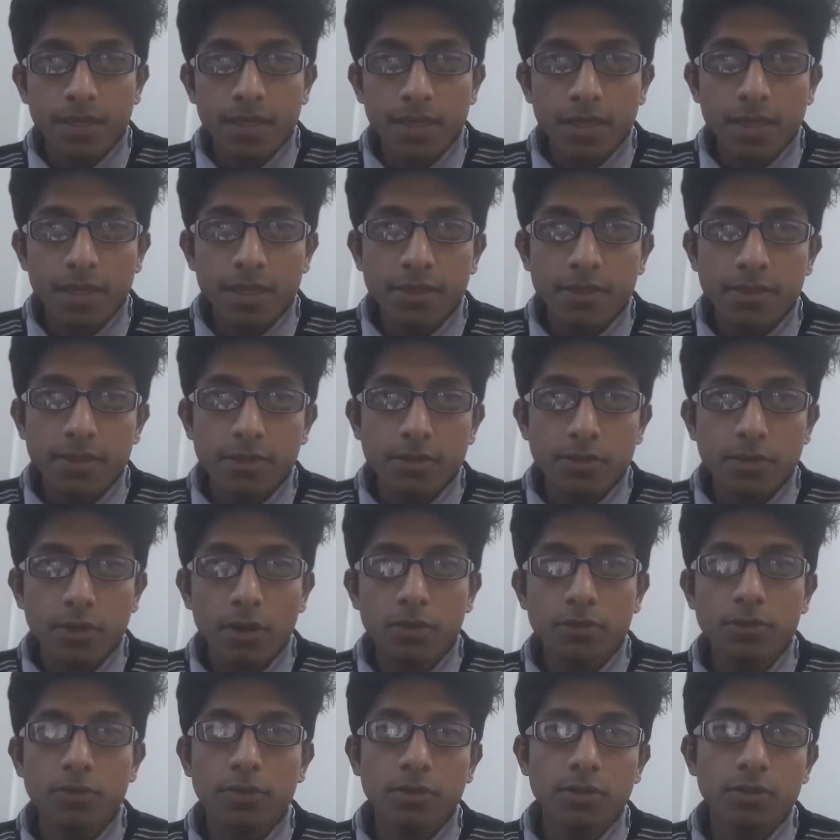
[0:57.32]
it
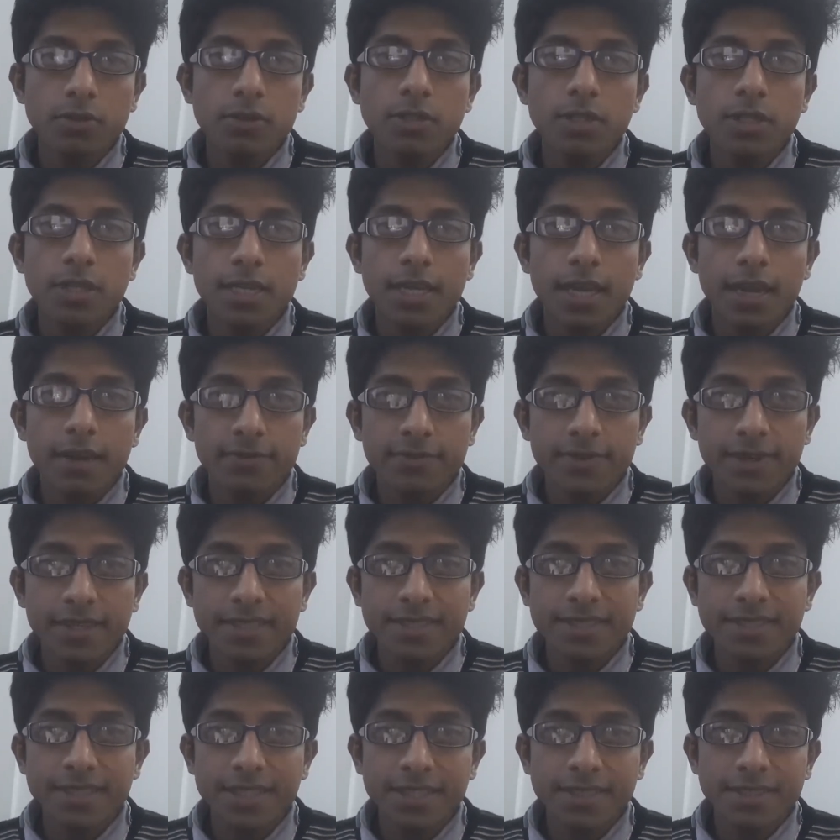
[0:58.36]
not only
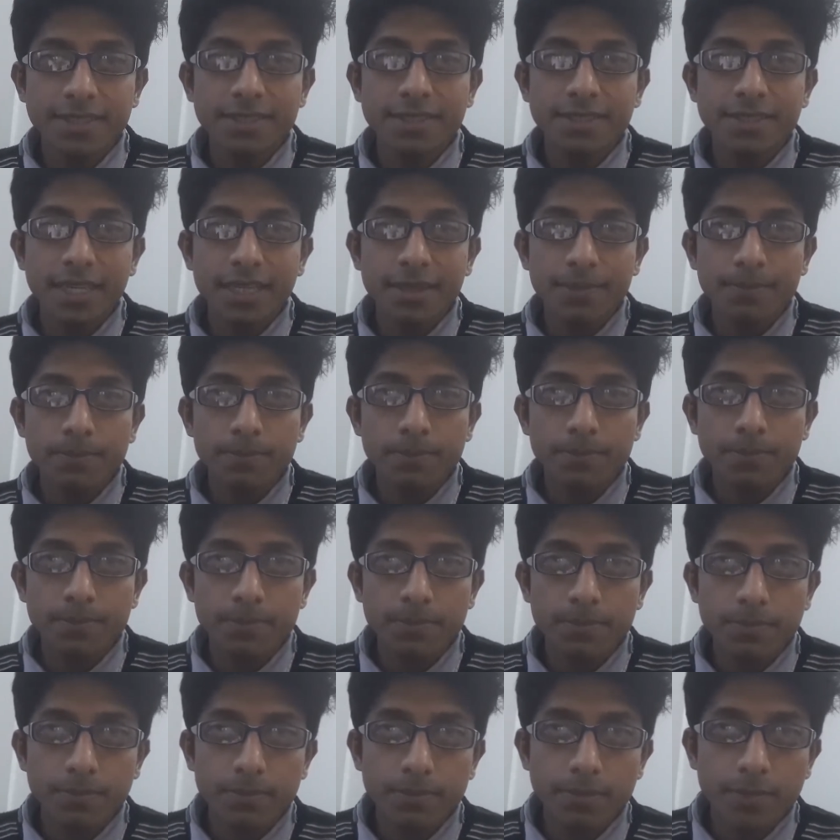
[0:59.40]
affected that
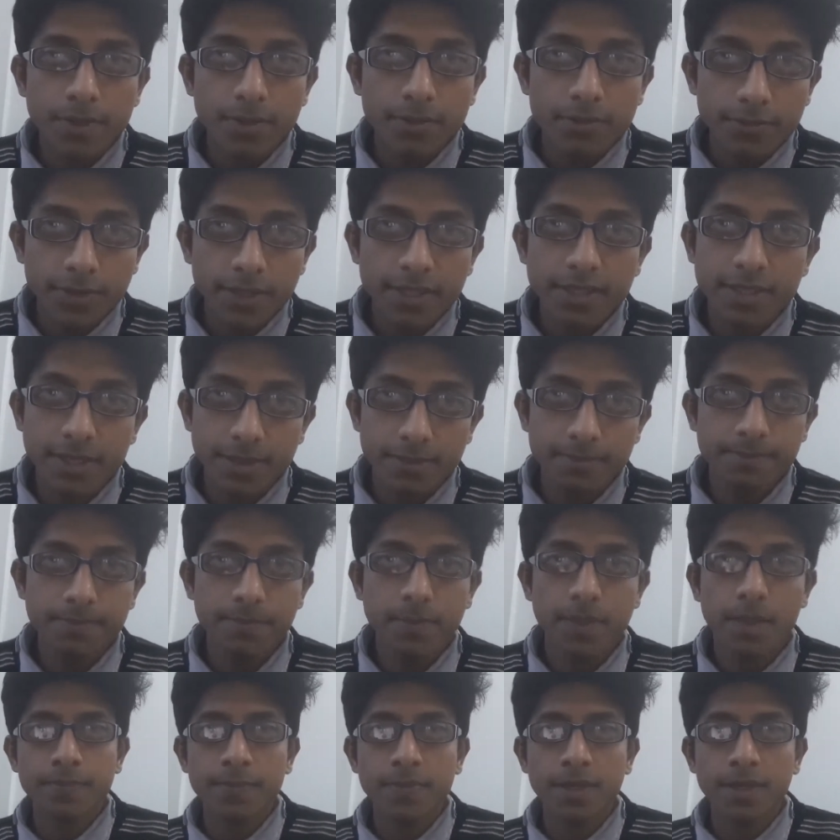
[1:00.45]
victim,
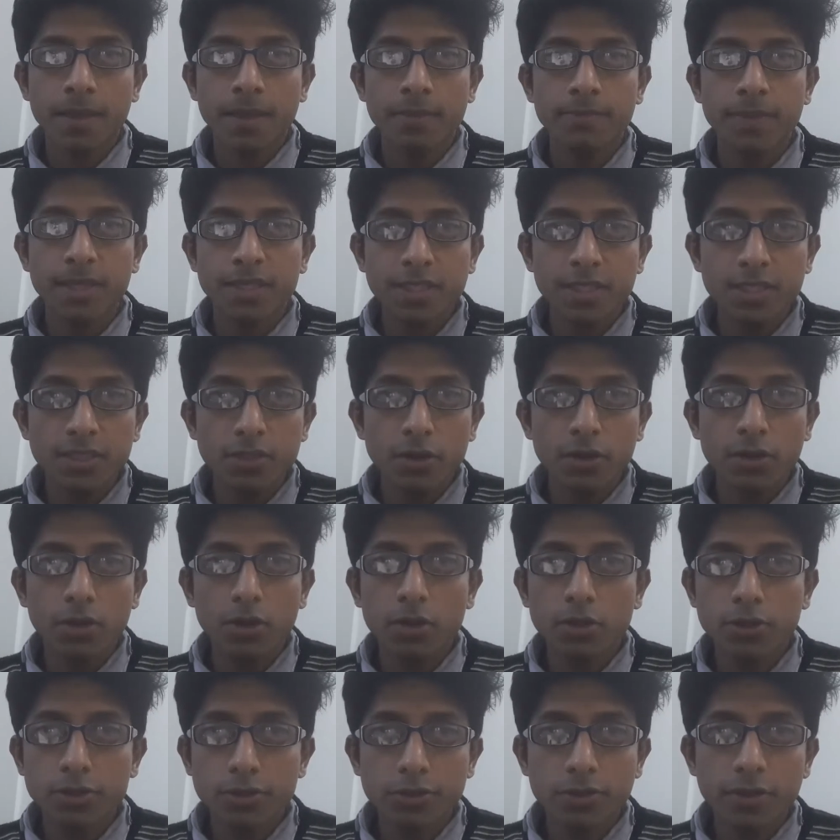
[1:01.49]
but it
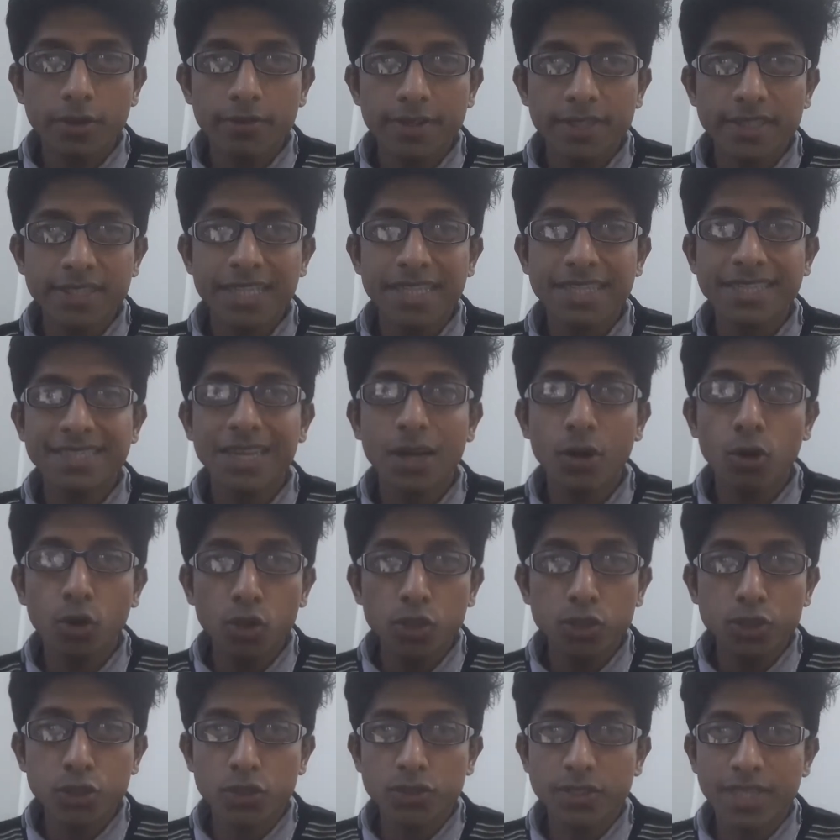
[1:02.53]
also affected the whole
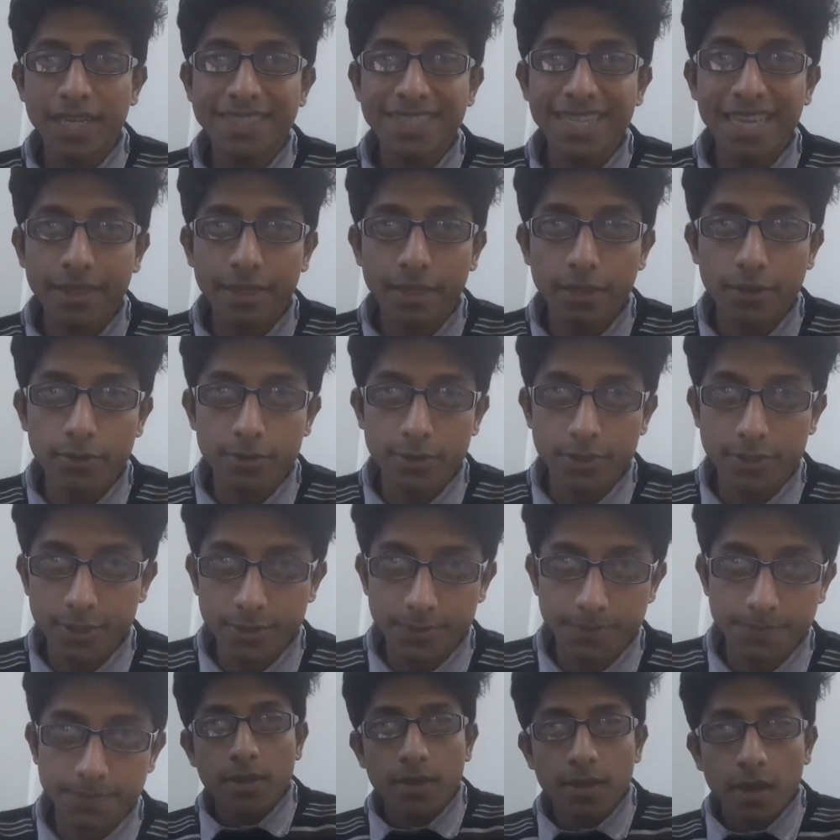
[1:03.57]
society at
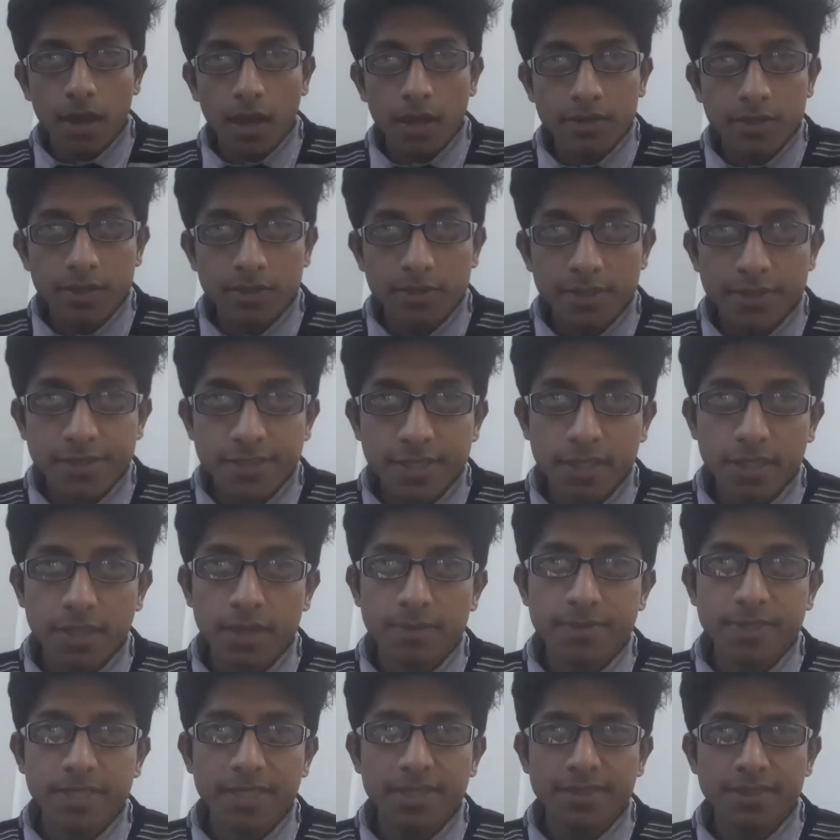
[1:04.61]
large. Under these
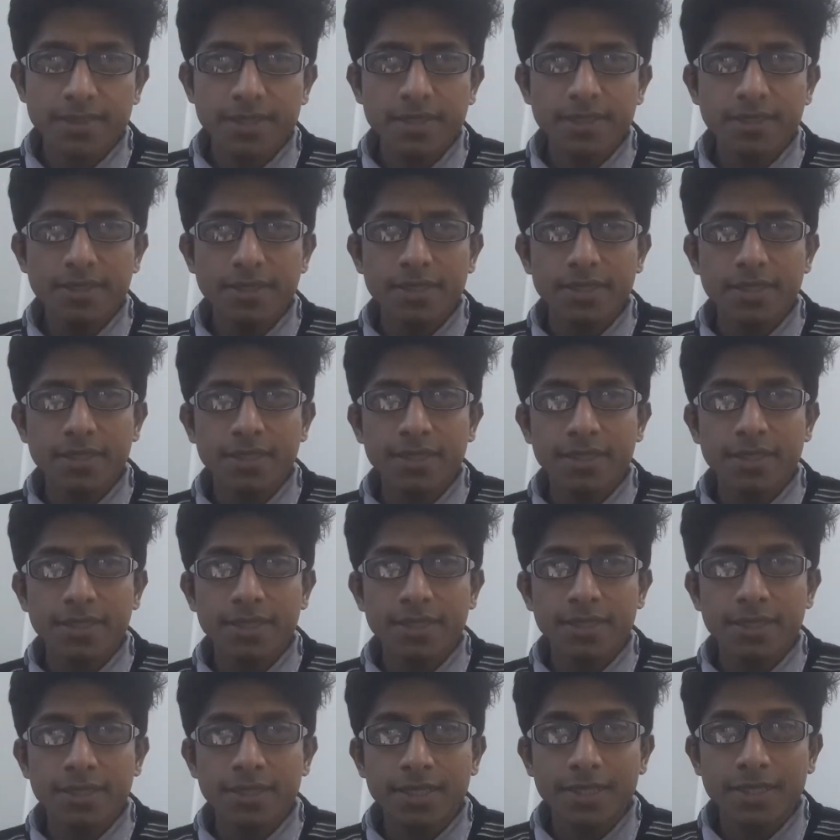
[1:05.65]
circumstances,
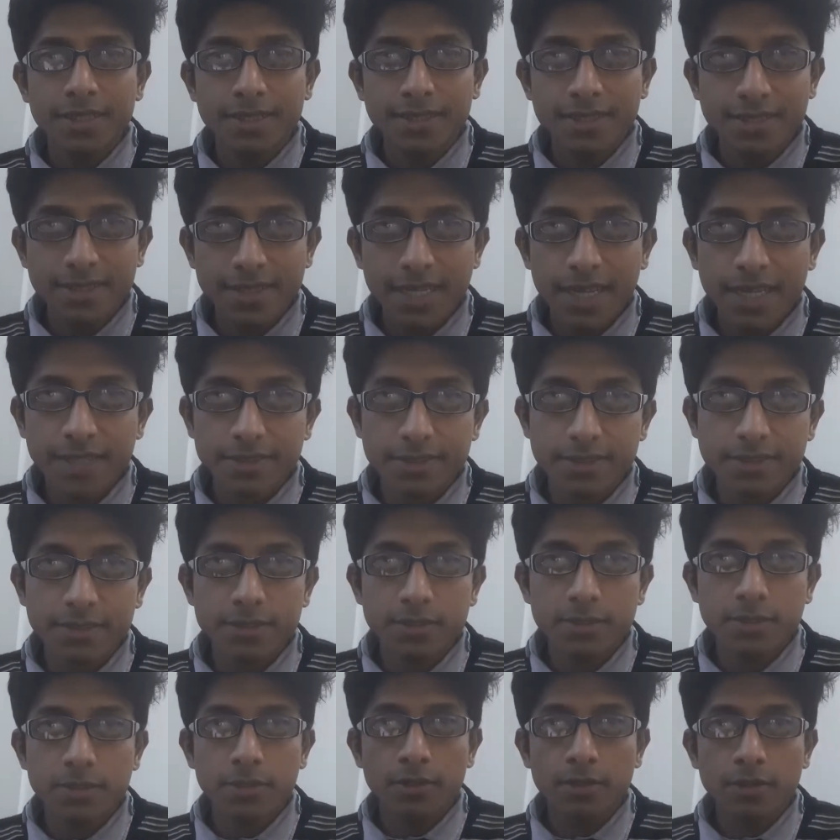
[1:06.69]
state
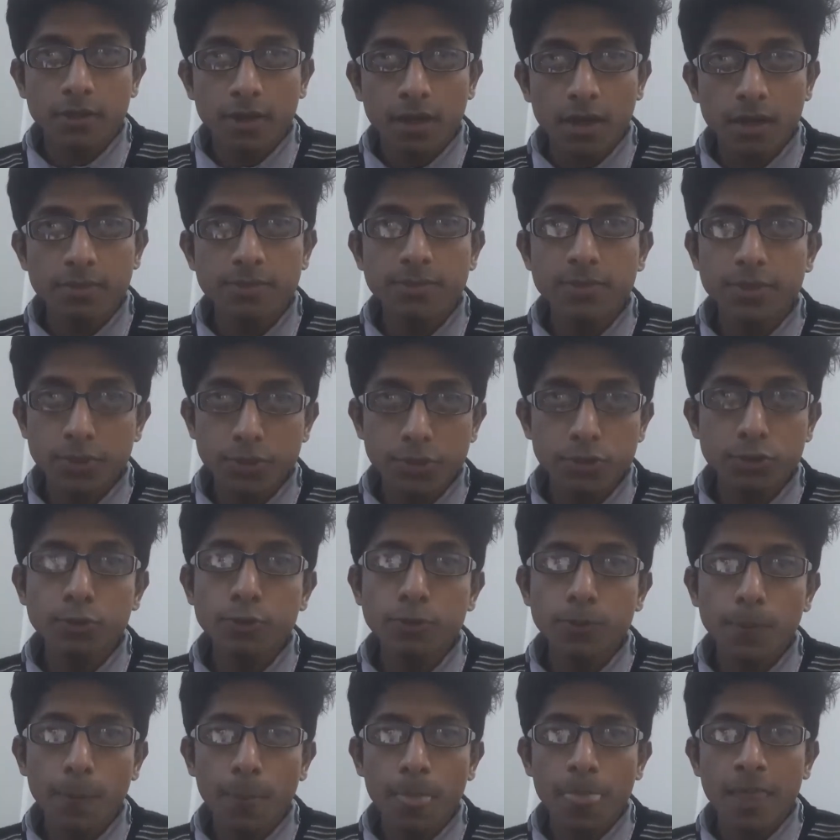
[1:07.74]
comes
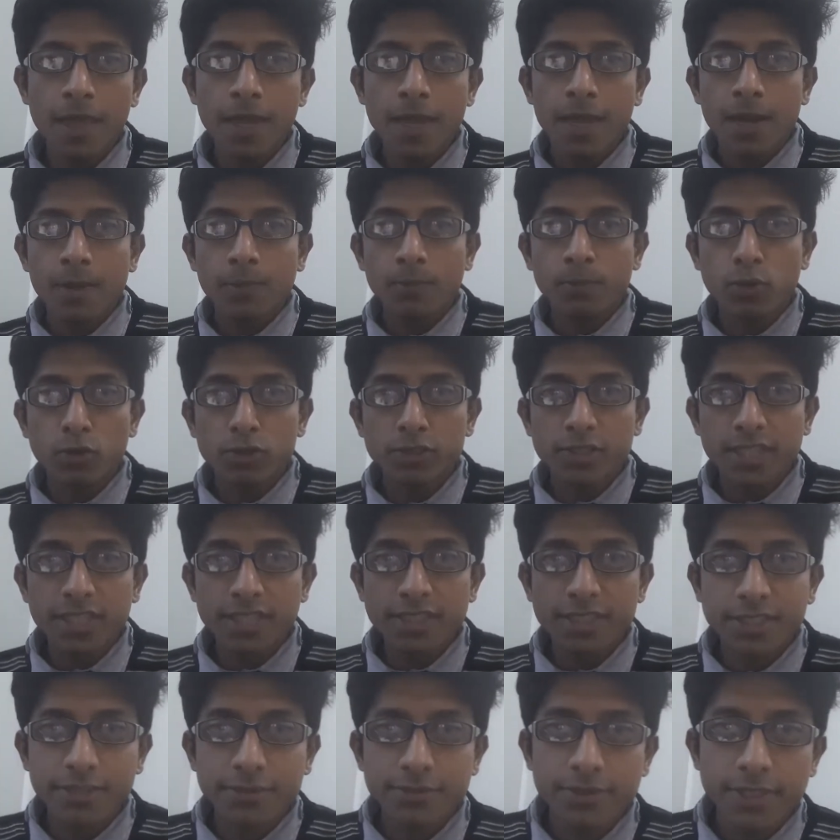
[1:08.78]
to
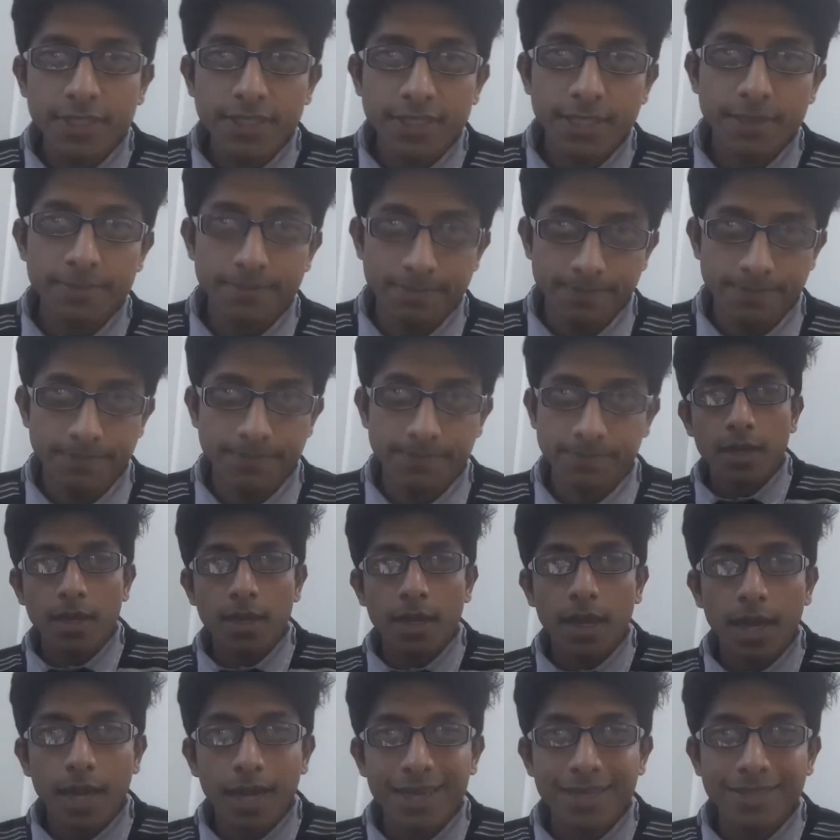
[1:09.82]
protect the victim
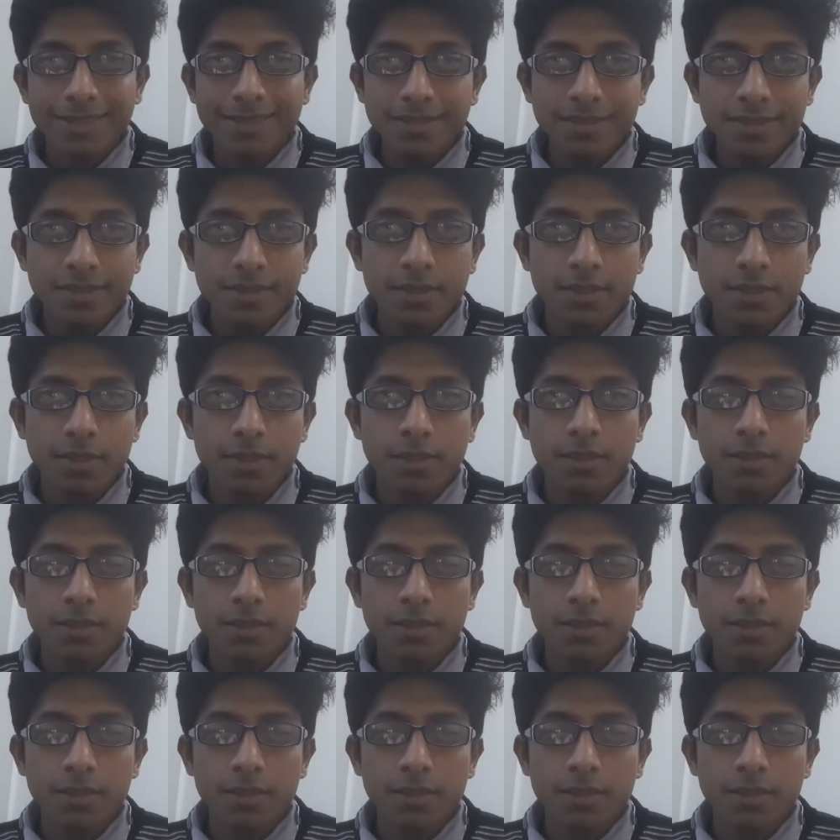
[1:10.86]
and